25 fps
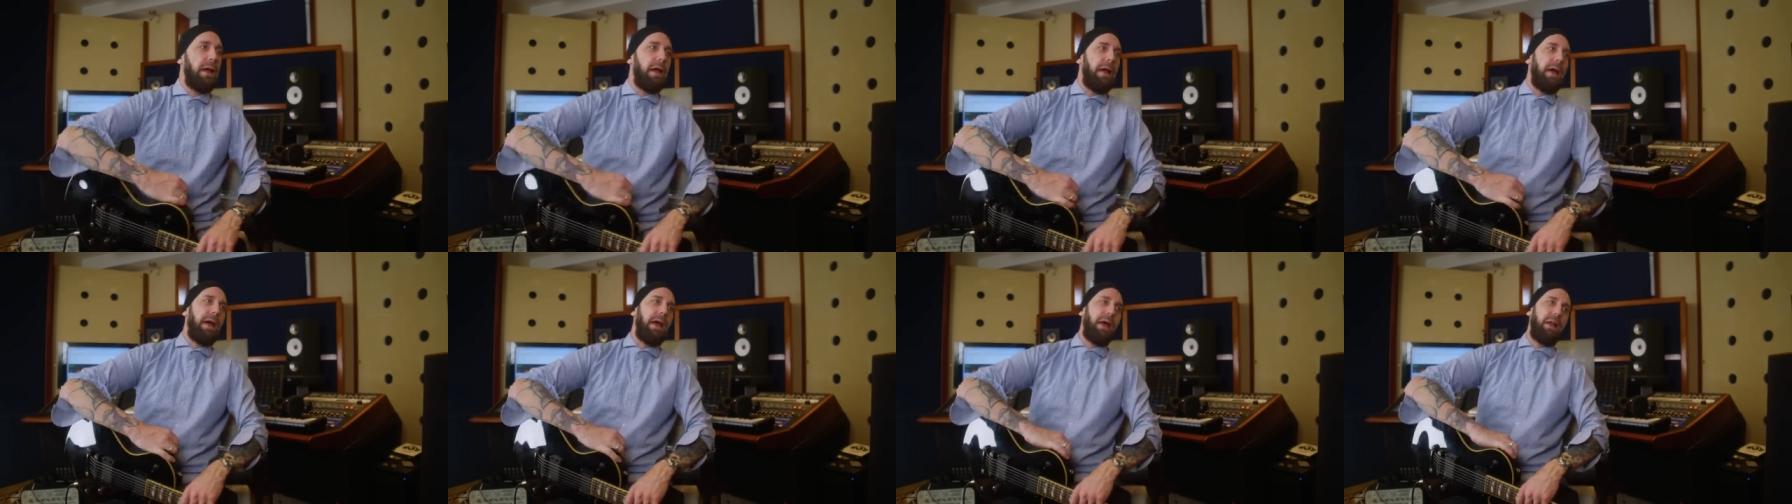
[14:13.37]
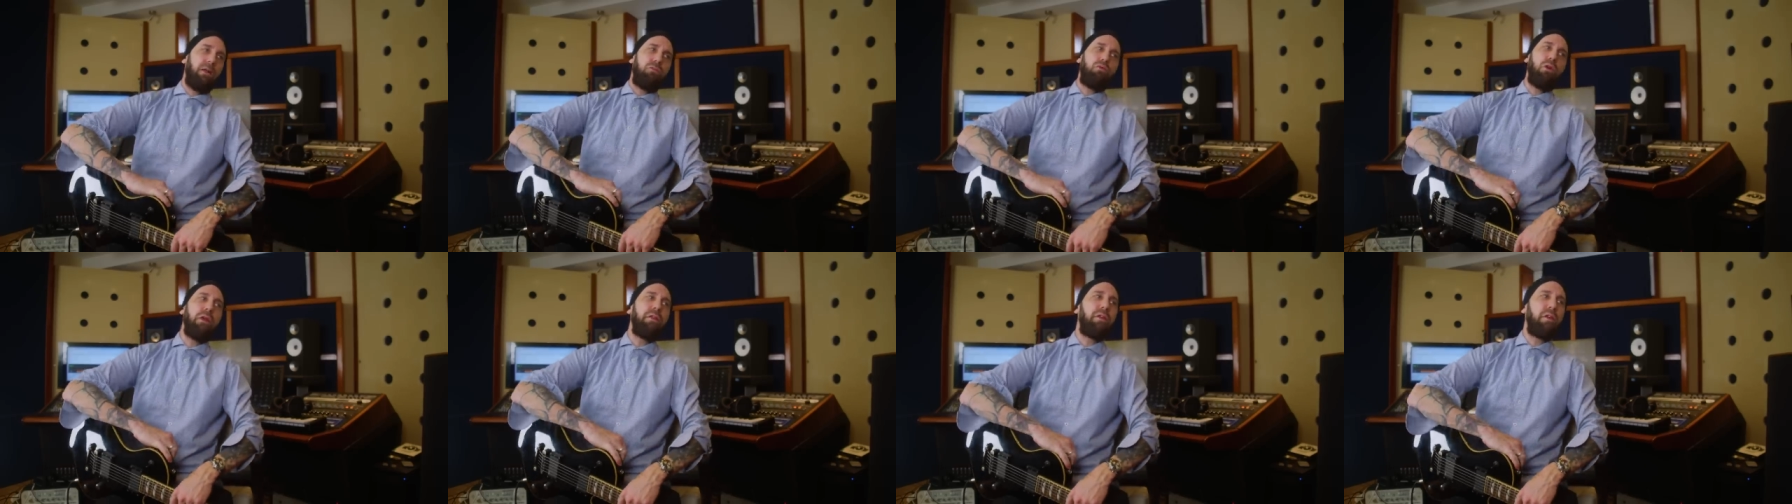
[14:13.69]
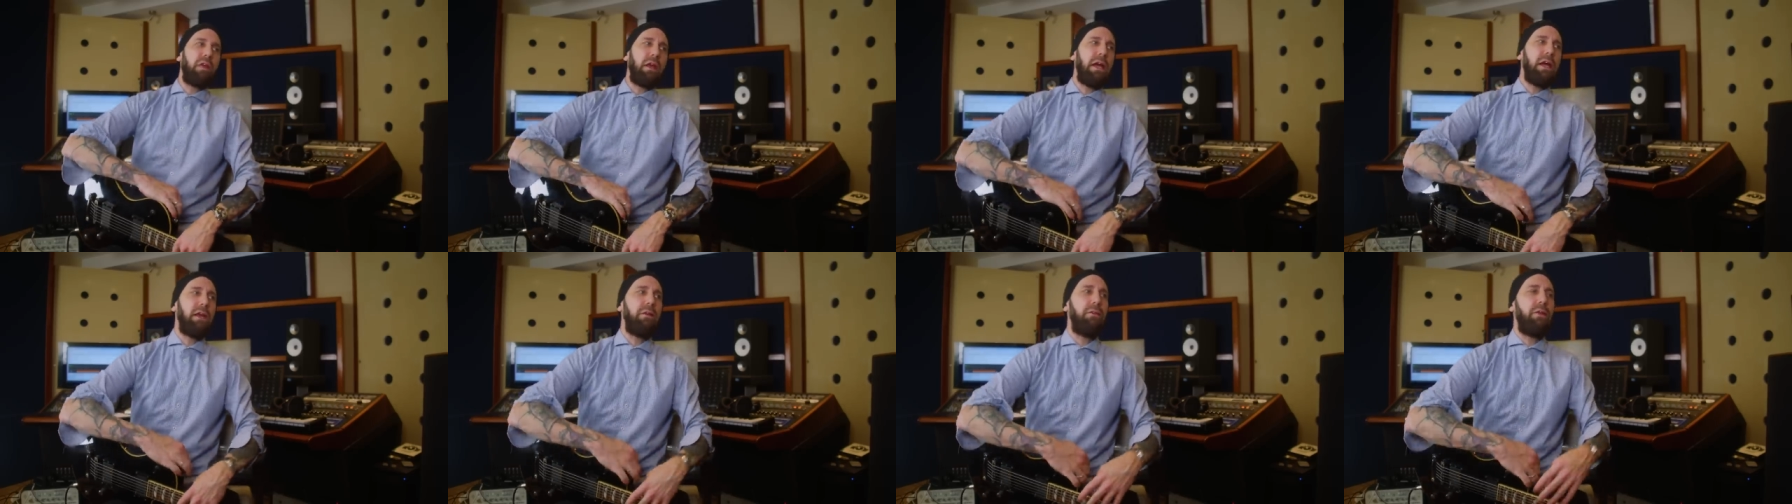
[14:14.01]
And once
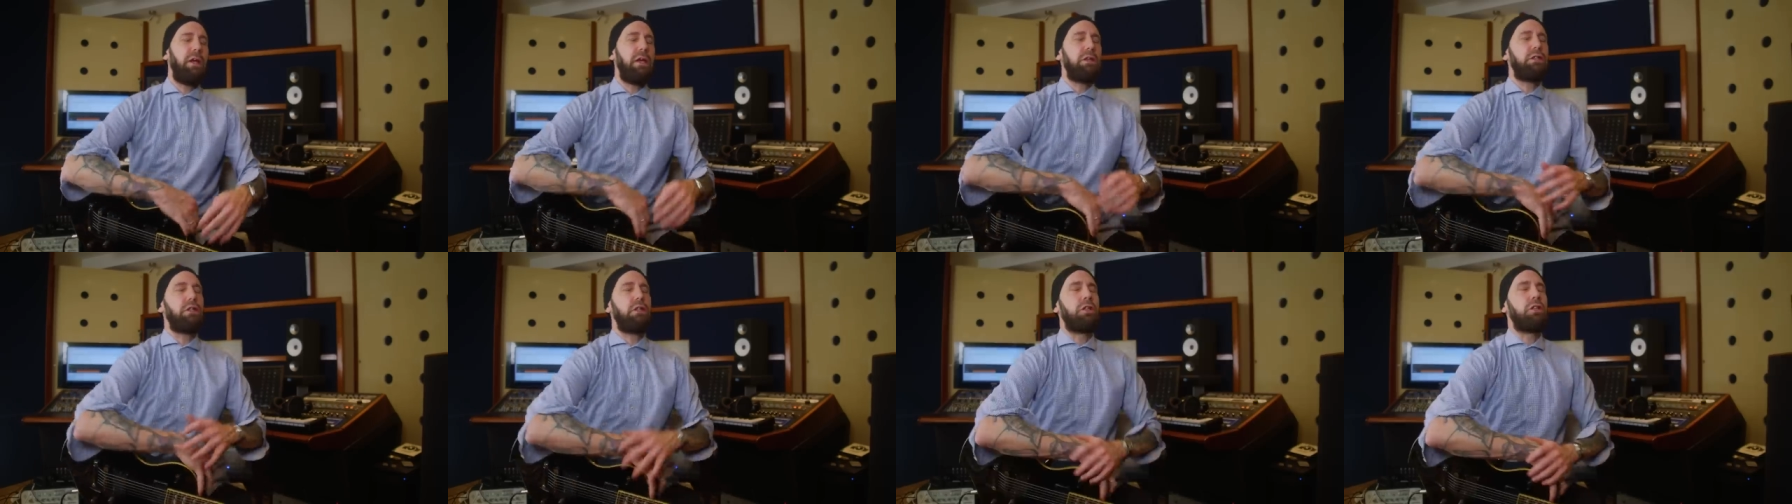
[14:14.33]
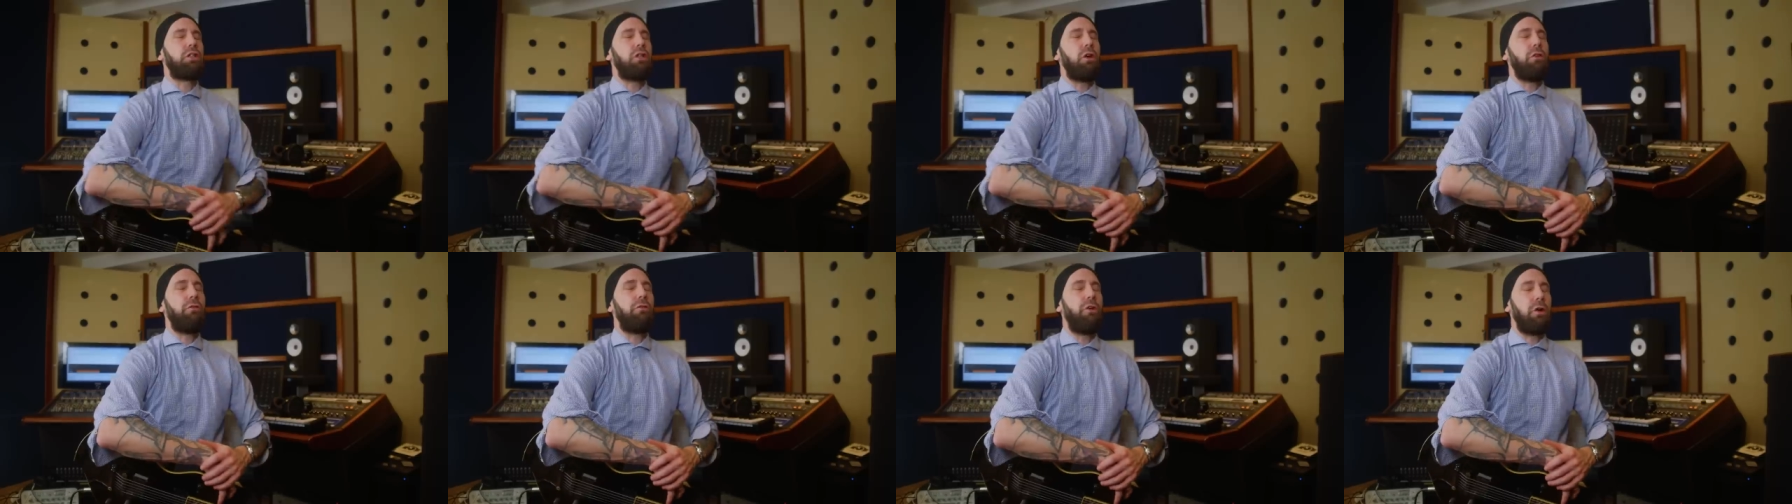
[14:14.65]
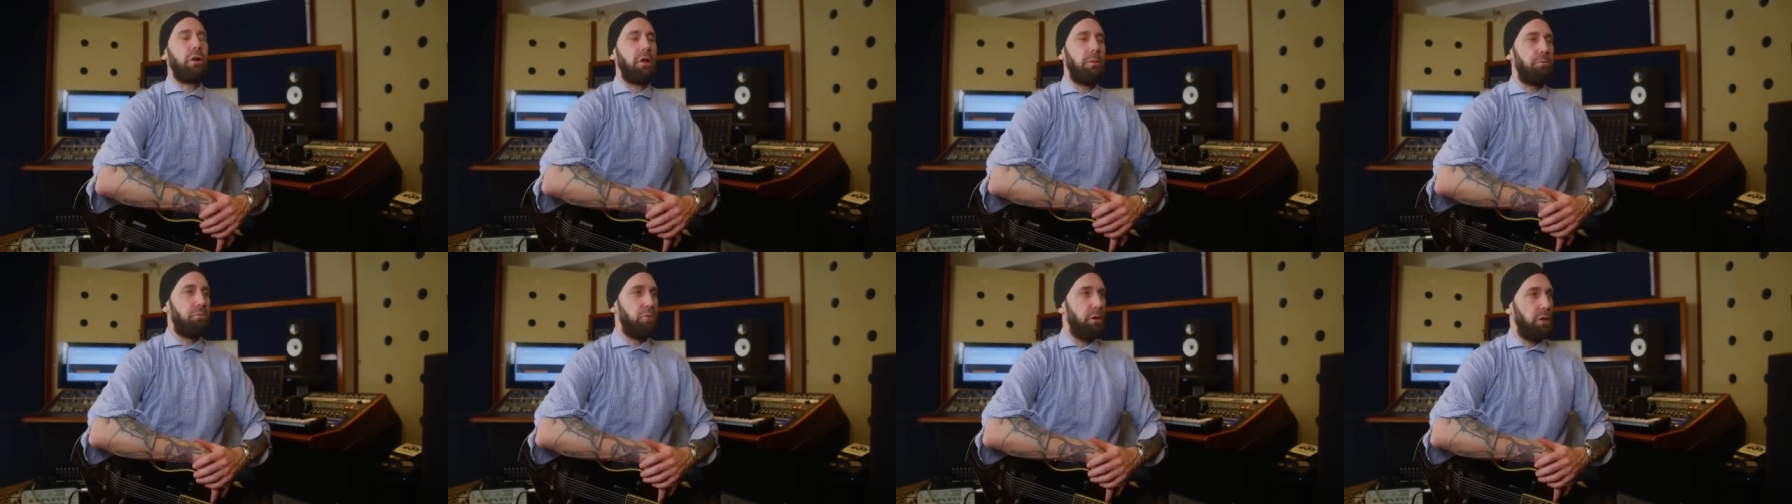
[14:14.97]
again, they're just so
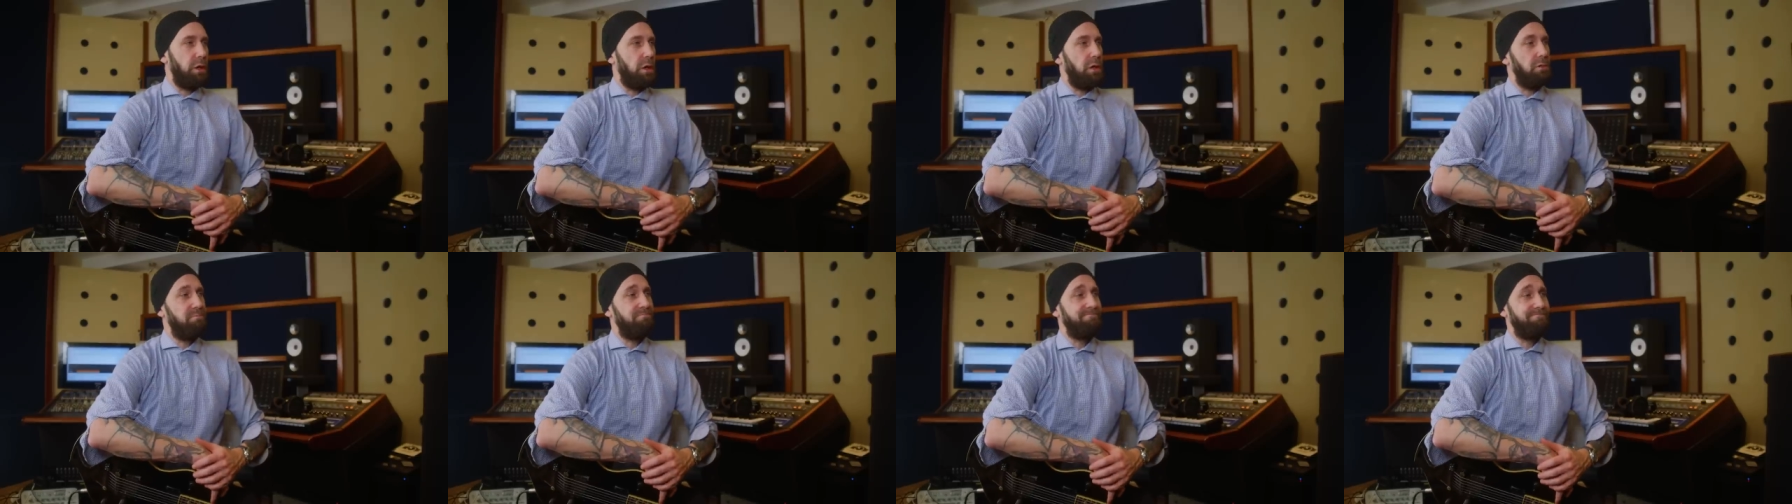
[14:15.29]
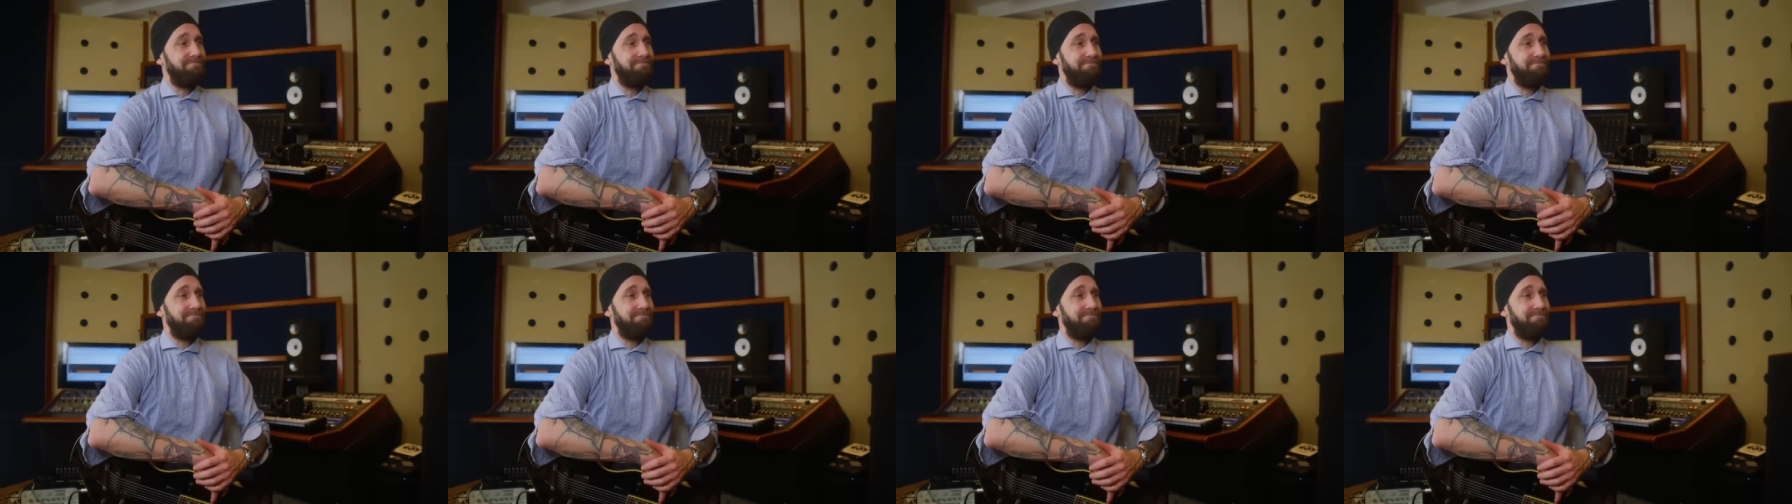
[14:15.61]
fucking pretty.